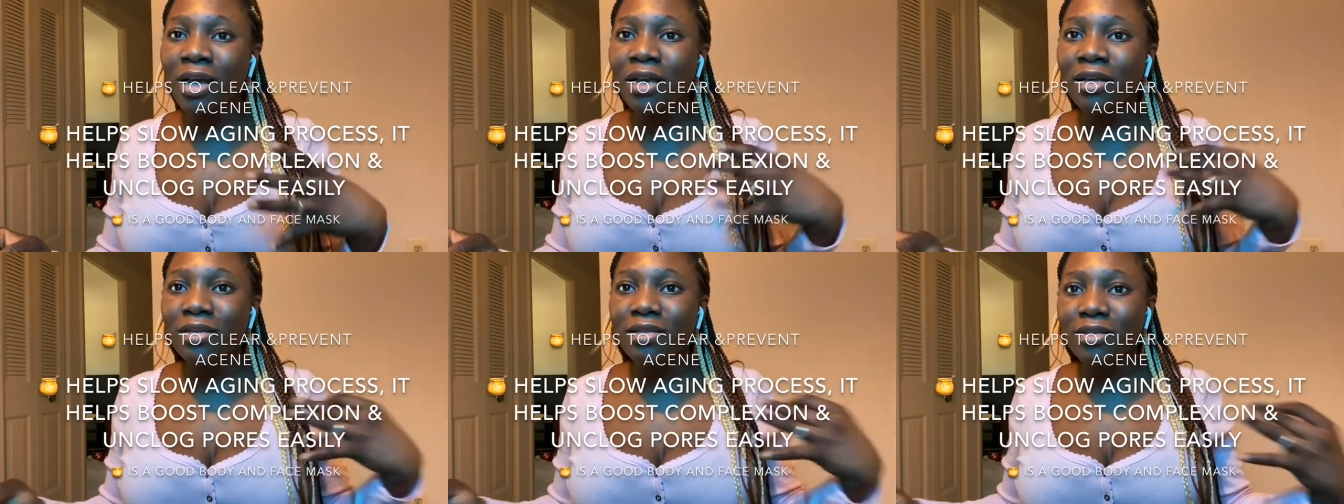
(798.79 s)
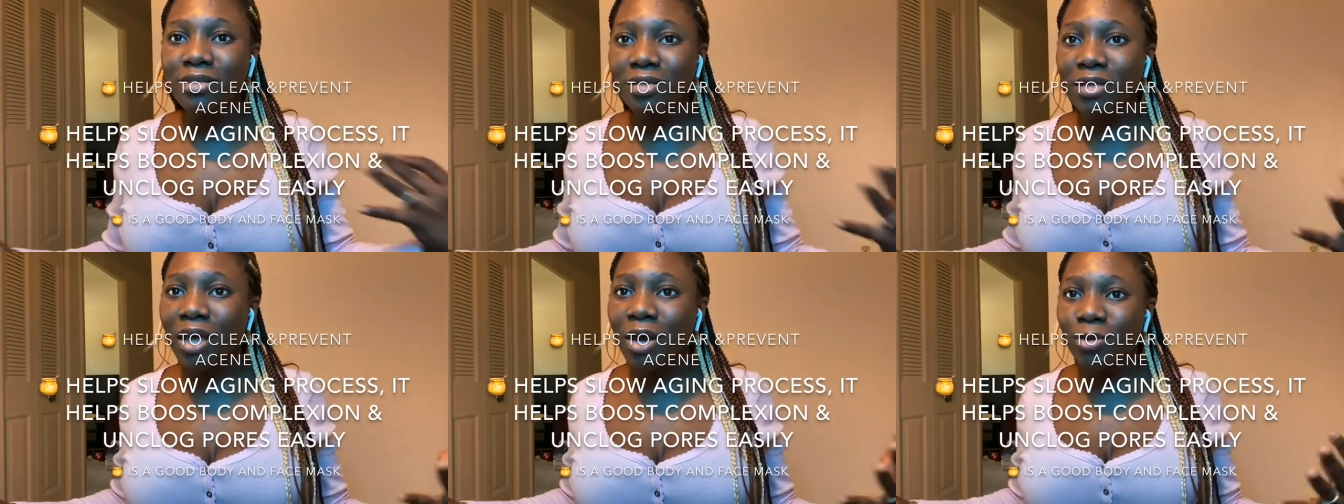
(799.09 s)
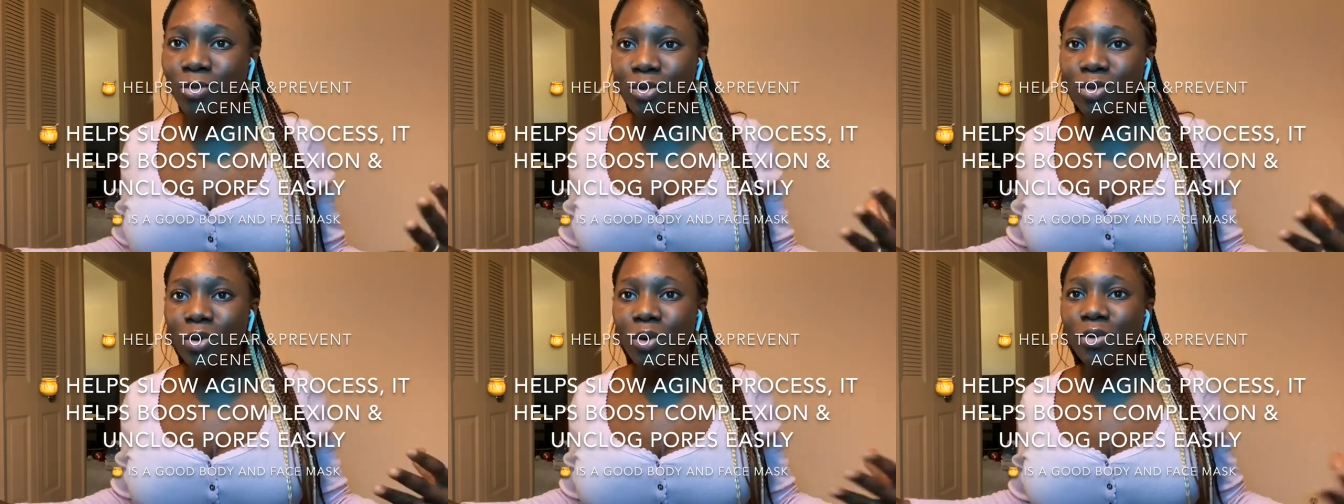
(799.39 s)

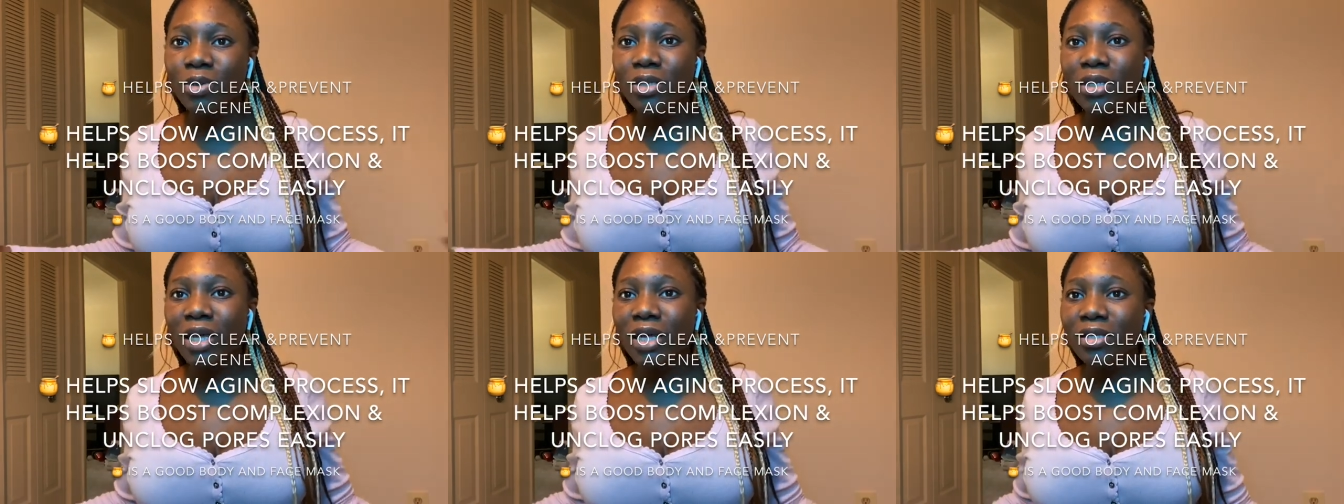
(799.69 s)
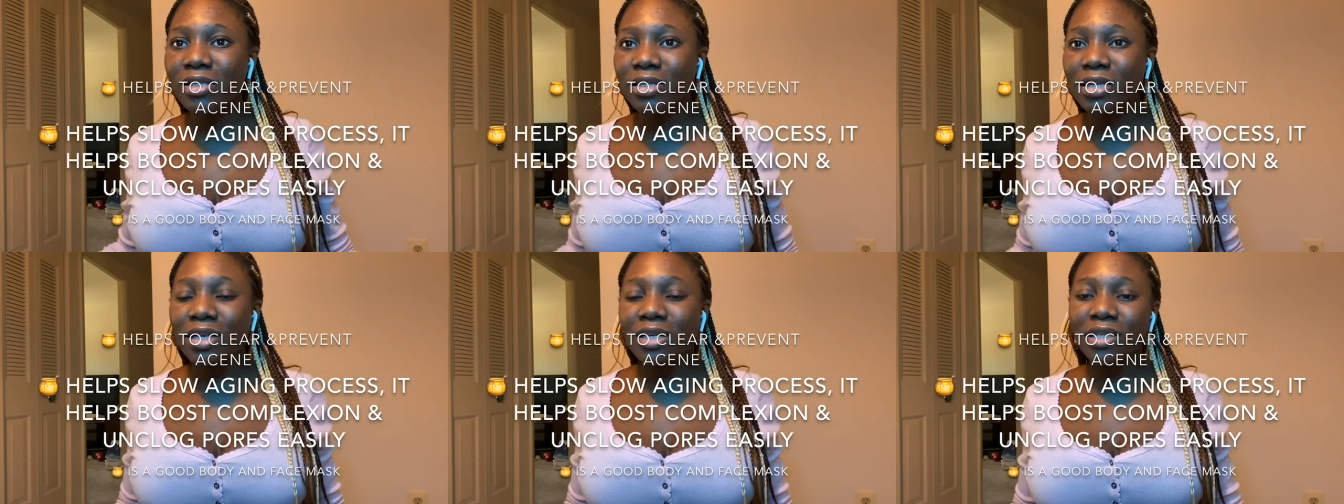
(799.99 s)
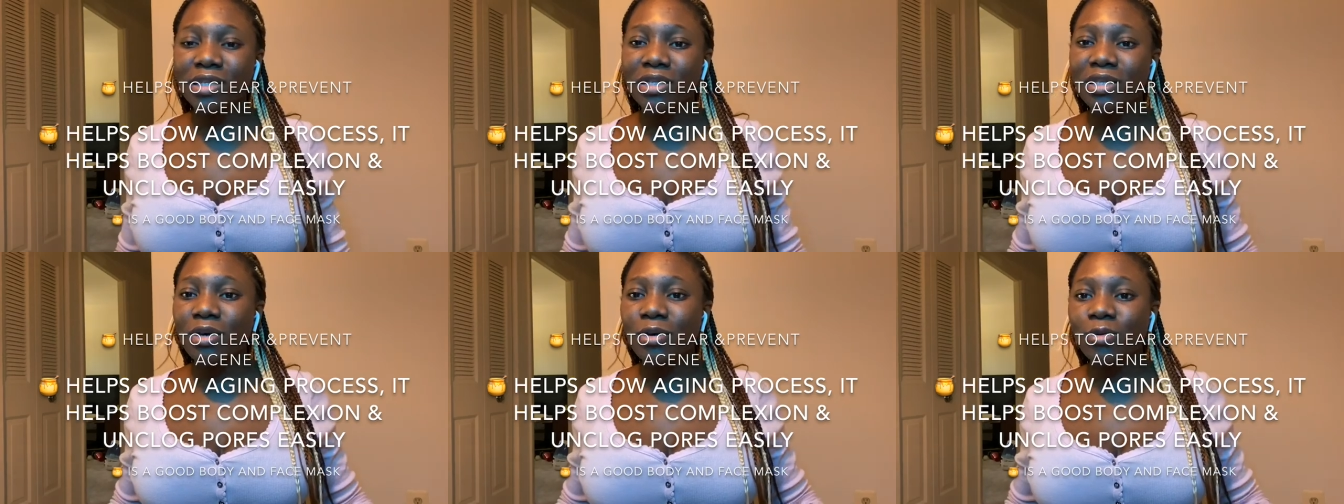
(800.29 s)
cells or dead skin
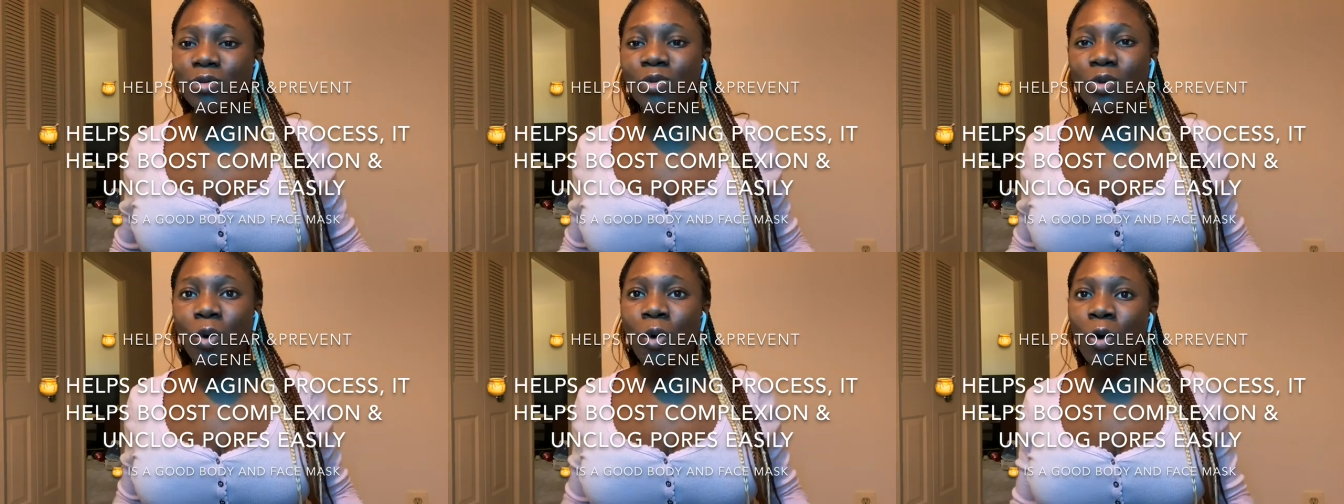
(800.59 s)
cells